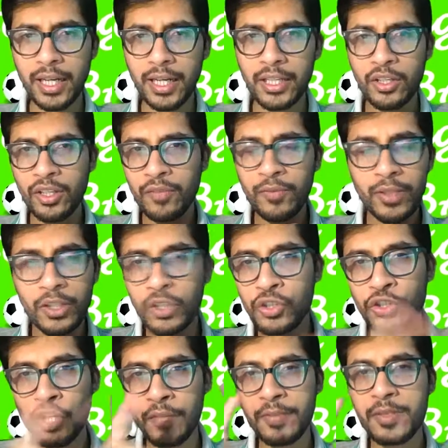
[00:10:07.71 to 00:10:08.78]
You
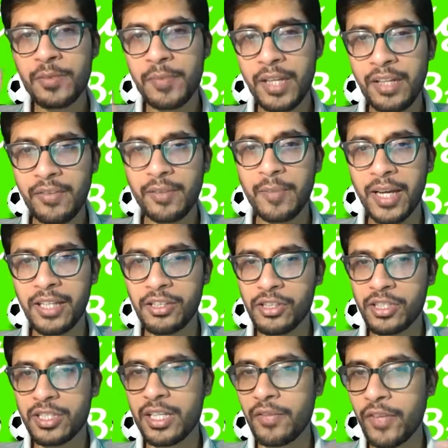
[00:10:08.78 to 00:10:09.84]
should obviously vary when
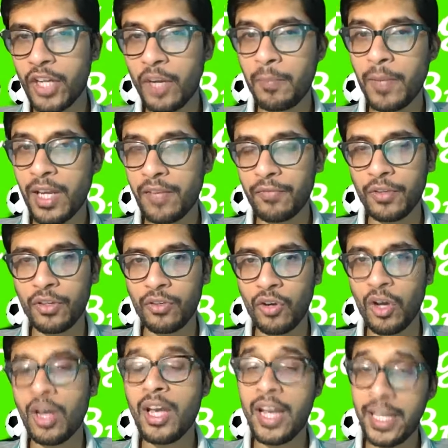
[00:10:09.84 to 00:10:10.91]
managers say we're not playing for a draw.